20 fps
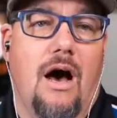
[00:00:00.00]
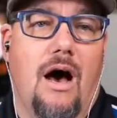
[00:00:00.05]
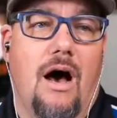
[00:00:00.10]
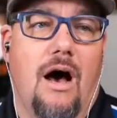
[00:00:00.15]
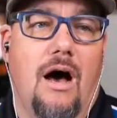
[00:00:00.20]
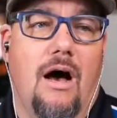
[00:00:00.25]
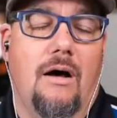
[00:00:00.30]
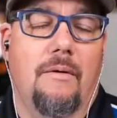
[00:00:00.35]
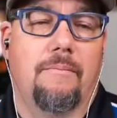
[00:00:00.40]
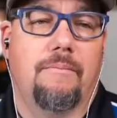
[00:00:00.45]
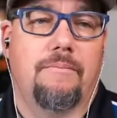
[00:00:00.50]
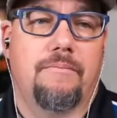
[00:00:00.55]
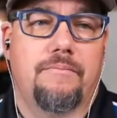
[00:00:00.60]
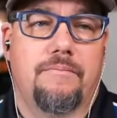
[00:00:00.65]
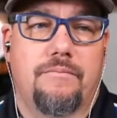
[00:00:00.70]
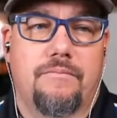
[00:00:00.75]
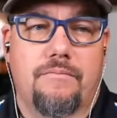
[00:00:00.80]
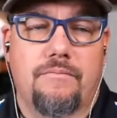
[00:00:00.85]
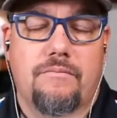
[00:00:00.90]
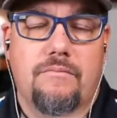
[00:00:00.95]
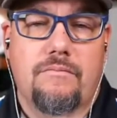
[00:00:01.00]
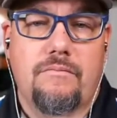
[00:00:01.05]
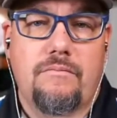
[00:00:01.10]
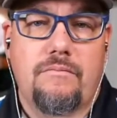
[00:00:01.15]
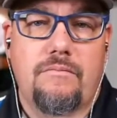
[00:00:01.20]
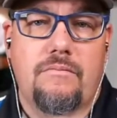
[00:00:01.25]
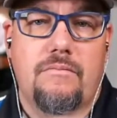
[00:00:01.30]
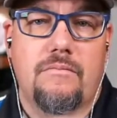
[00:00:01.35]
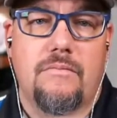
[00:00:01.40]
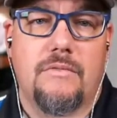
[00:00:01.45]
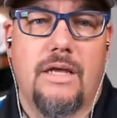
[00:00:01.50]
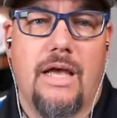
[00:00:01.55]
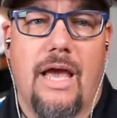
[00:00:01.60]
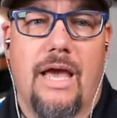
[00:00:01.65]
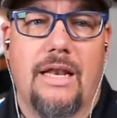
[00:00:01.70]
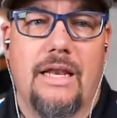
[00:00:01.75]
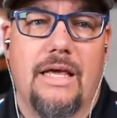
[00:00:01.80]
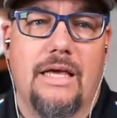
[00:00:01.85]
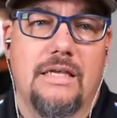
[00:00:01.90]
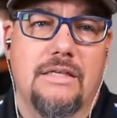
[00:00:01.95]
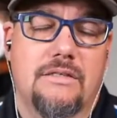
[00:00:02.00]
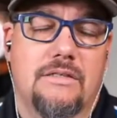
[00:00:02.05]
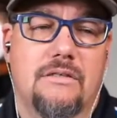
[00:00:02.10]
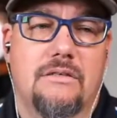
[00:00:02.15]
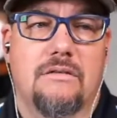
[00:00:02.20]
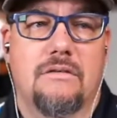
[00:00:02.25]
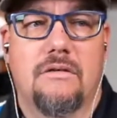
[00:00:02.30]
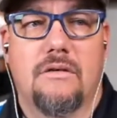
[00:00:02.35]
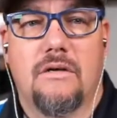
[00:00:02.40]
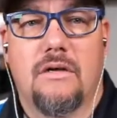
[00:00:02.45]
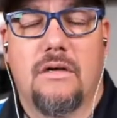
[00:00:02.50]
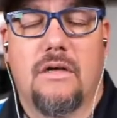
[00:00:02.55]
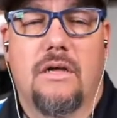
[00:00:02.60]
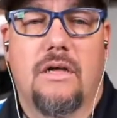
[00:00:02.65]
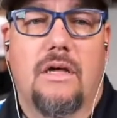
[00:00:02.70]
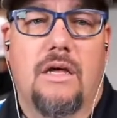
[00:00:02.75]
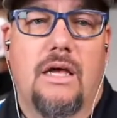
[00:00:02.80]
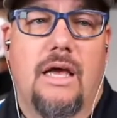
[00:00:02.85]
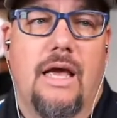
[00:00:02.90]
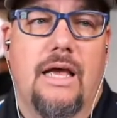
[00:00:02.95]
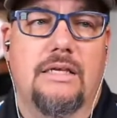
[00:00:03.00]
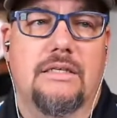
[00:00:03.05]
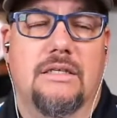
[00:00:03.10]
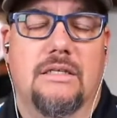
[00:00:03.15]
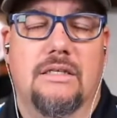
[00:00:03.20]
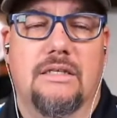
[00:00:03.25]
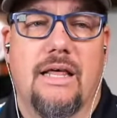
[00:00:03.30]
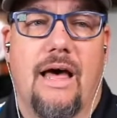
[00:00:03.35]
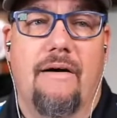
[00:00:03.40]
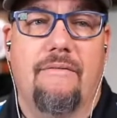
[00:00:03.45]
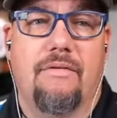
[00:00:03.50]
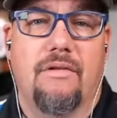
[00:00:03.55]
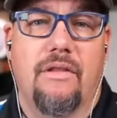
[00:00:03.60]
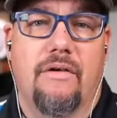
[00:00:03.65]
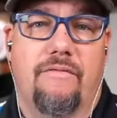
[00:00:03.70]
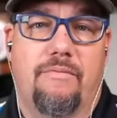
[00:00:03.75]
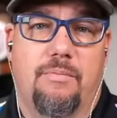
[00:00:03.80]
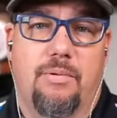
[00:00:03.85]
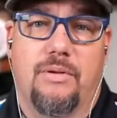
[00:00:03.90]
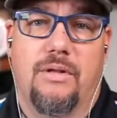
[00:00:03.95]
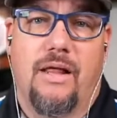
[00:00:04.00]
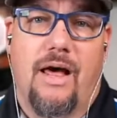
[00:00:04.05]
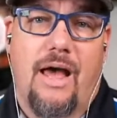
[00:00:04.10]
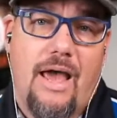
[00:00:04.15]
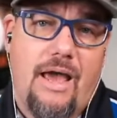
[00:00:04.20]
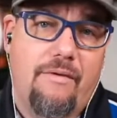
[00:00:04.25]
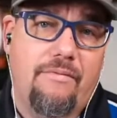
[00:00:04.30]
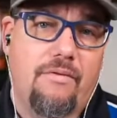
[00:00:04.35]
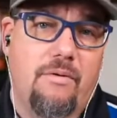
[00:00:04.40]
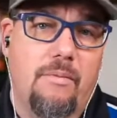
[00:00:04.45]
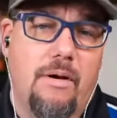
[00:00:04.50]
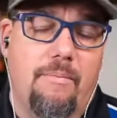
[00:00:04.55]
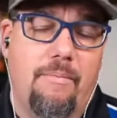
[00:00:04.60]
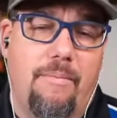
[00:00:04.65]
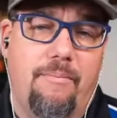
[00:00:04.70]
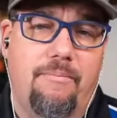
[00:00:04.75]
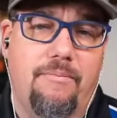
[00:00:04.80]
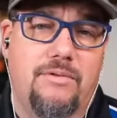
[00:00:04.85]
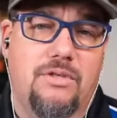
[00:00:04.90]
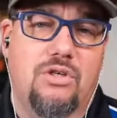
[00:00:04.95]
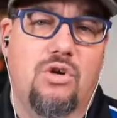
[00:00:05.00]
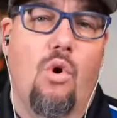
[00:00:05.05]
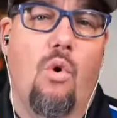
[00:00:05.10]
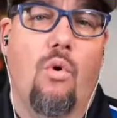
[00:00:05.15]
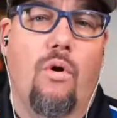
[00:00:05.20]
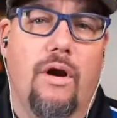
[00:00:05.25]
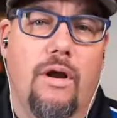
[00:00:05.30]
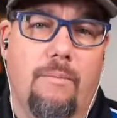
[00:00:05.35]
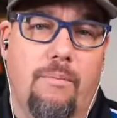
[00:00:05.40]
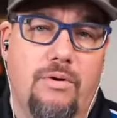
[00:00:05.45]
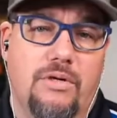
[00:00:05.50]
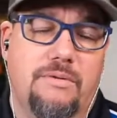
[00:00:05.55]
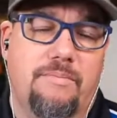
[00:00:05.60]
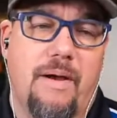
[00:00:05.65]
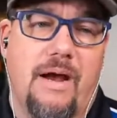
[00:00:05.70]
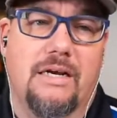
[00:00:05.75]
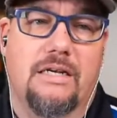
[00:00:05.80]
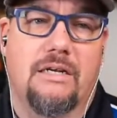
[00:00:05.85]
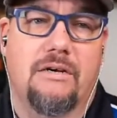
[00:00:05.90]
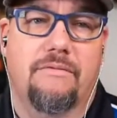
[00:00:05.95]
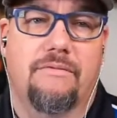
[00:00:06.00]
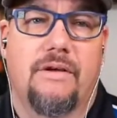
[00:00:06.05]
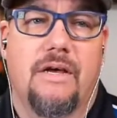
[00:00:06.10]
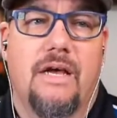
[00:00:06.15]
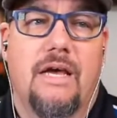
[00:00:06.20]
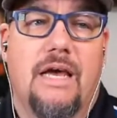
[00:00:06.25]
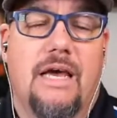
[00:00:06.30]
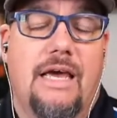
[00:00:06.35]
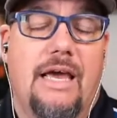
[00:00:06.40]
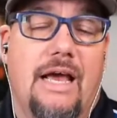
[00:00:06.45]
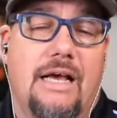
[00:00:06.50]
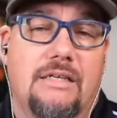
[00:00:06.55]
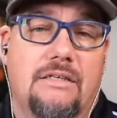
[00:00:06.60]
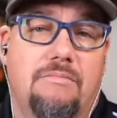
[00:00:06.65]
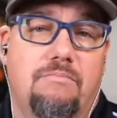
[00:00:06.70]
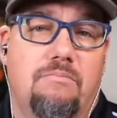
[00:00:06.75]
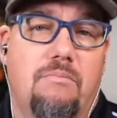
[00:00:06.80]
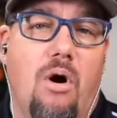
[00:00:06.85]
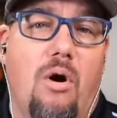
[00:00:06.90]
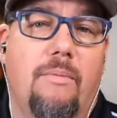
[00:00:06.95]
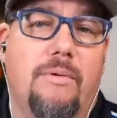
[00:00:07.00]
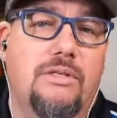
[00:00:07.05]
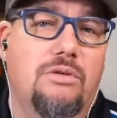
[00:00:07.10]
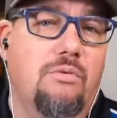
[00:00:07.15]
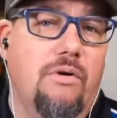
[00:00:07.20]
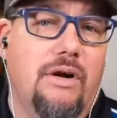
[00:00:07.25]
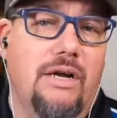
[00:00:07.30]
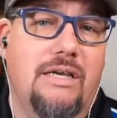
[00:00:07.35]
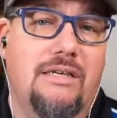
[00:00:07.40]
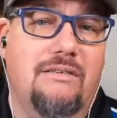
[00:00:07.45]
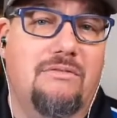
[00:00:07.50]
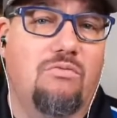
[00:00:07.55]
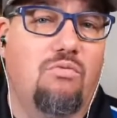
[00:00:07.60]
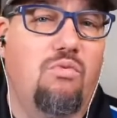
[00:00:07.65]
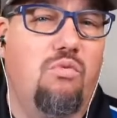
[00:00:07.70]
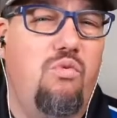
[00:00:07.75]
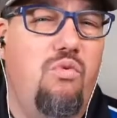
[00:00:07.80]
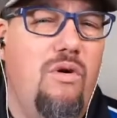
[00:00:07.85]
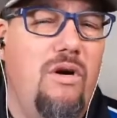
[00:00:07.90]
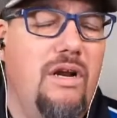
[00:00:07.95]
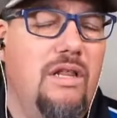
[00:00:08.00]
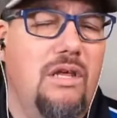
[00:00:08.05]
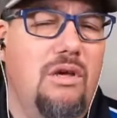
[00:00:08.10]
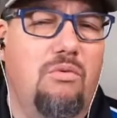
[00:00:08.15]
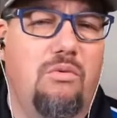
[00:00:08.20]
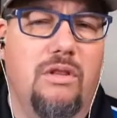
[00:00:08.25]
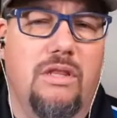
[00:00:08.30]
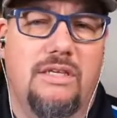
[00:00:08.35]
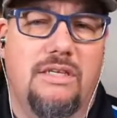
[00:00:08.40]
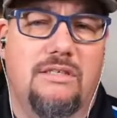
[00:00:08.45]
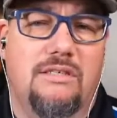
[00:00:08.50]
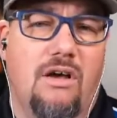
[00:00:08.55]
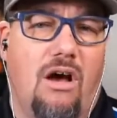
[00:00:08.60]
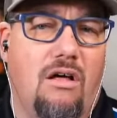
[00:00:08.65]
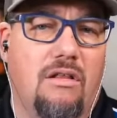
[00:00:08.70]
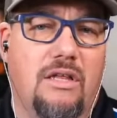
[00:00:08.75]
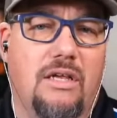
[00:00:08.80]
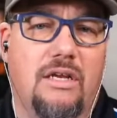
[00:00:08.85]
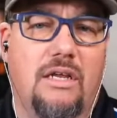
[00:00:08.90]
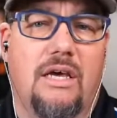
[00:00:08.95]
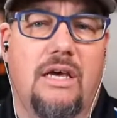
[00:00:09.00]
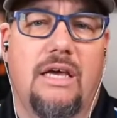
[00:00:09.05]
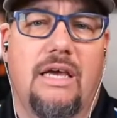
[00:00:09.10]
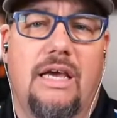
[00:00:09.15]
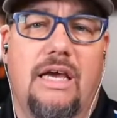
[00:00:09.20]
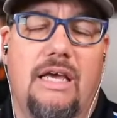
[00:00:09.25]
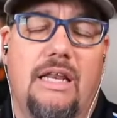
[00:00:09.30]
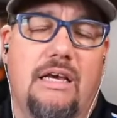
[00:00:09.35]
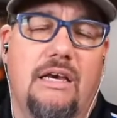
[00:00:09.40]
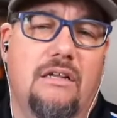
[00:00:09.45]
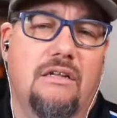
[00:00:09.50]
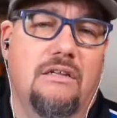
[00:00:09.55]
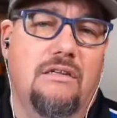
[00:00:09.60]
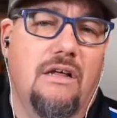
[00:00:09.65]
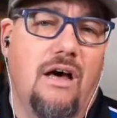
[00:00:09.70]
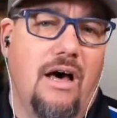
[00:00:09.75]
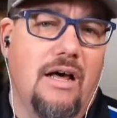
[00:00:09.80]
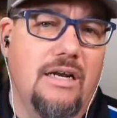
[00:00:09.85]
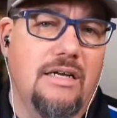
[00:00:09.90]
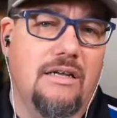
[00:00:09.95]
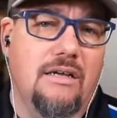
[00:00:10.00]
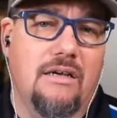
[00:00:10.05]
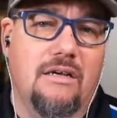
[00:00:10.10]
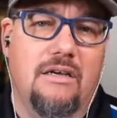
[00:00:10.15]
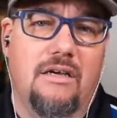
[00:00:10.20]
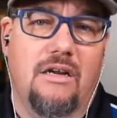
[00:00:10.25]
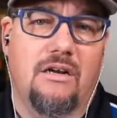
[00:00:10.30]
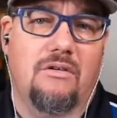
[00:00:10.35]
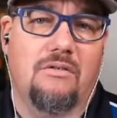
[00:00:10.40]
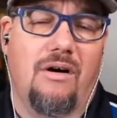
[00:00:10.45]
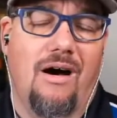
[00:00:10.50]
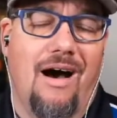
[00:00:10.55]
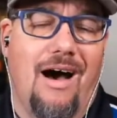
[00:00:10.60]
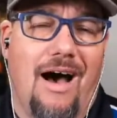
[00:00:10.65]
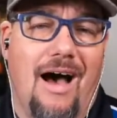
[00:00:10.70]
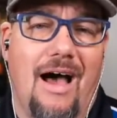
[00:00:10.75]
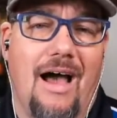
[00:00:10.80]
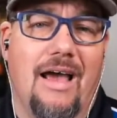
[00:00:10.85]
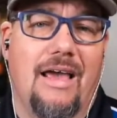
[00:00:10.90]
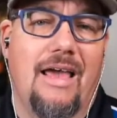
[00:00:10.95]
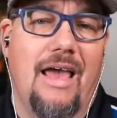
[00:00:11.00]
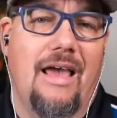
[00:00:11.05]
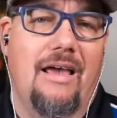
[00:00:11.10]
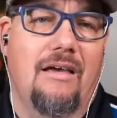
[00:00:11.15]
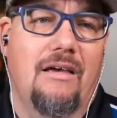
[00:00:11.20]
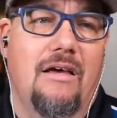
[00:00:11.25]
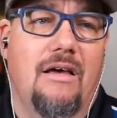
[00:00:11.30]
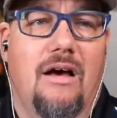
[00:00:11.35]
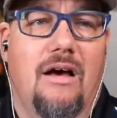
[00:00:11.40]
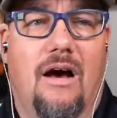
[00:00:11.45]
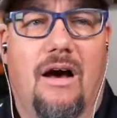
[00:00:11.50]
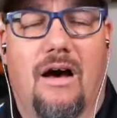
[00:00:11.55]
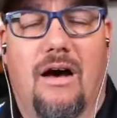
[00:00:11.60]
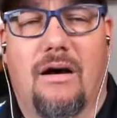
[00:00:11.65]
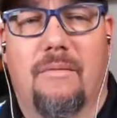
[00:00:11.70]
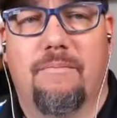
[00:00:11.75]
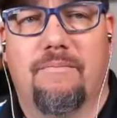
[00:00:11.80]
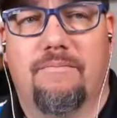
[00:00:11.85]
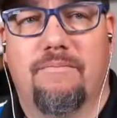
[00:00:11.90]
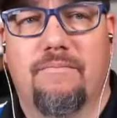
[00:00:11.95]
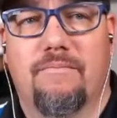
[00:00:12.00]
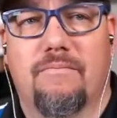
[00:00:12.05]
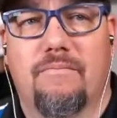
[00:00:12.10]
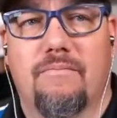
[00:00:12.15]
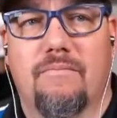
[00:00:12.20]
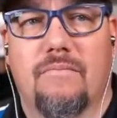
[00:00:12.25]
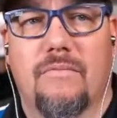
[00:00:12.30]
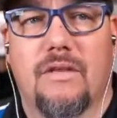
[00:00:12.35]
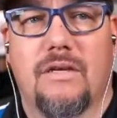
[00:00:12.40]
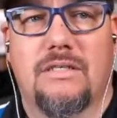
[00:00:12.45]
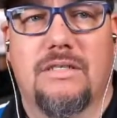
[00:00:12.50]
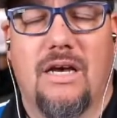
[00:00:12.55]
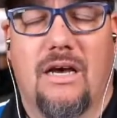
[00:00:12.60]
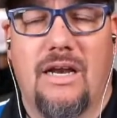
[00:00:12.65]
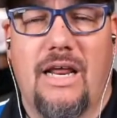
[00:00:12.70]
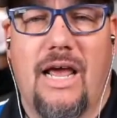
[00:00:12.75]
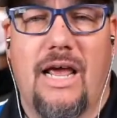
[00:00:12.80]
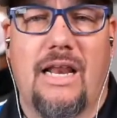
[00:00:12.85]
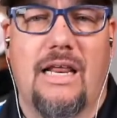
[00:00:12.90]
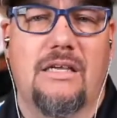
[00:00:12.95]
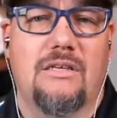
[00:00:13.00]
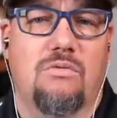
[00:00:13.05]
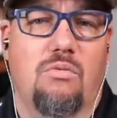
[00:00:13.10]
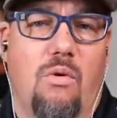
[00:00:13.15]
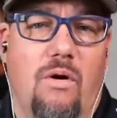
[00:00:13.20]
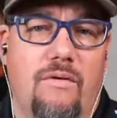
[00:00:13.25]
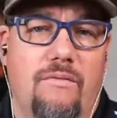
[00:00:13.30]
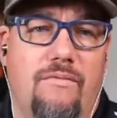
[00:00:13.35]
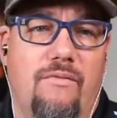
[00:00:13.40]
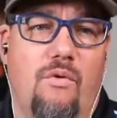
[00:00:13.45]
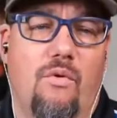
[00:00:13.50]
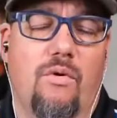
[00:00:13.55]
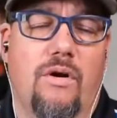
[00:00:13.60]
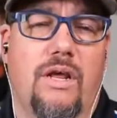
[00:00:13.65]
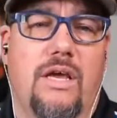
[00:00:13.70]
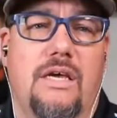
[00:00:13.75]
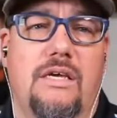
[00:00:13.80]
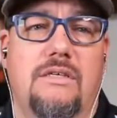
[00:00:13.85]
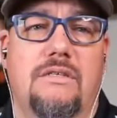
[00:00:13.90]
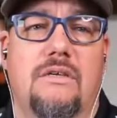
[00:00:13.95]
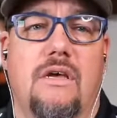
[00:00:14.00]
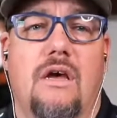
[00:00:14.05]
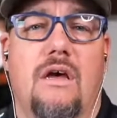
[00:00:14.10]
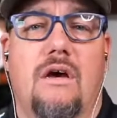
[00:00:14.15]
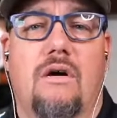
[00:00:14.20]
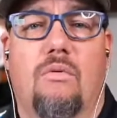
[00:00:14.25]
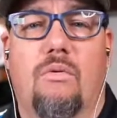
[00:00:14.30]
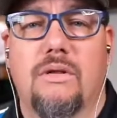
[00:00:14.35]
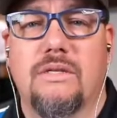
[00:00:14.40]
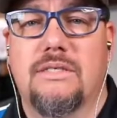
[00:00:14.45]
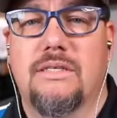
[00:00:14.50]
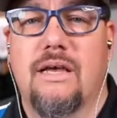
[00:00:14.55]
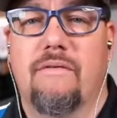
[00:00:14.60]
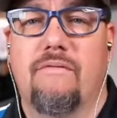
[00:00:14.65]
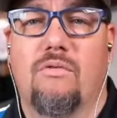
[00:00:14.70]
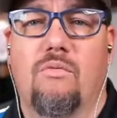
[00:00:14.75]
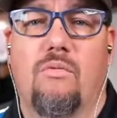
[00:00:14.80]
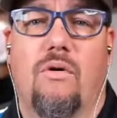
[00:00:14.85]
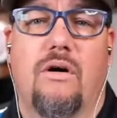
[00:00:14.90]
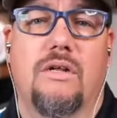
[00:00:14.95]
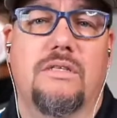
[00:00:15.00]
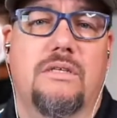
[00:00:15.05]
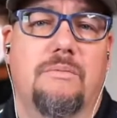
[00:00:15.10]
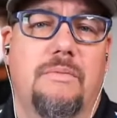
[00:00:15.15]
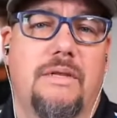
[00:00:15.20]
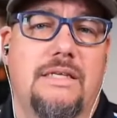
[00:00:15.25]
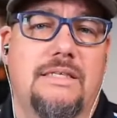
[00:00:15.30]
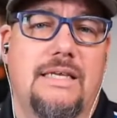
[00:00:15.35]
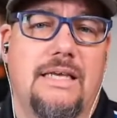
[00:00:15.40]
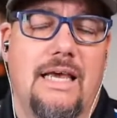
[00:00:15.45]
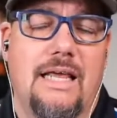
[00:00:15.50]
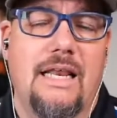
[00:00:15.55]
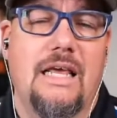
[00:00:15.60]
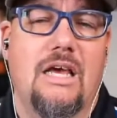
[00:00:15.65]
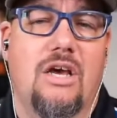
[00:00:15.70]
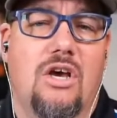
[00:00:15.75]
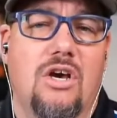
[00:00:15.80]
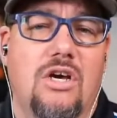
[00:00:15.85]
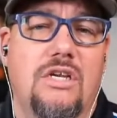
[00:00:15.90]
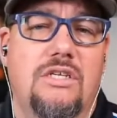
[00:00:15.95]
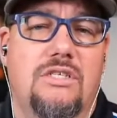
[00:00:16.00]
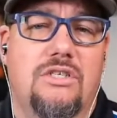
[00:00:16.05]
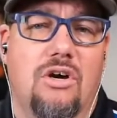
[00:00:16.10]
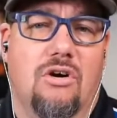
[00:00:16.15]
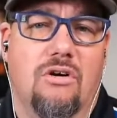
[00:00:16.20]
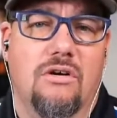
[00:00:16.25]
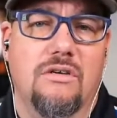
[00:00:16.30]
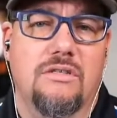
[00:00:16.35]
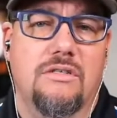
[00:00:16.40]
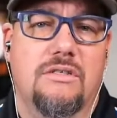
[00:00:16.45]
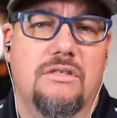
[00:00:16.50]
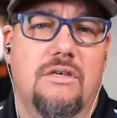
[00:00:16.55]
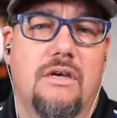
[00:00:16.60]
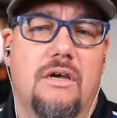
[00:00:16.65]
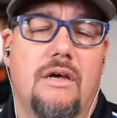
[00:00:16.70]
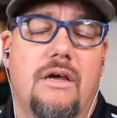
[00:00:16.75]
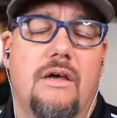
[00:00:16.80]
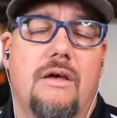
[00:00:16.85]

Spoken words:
And his his level of play from a scoring perspective. He has moments where he's really, really solid, hitting a lot of, you know, high 1080s, 140s, 171s. I mean, he's hitting good darts.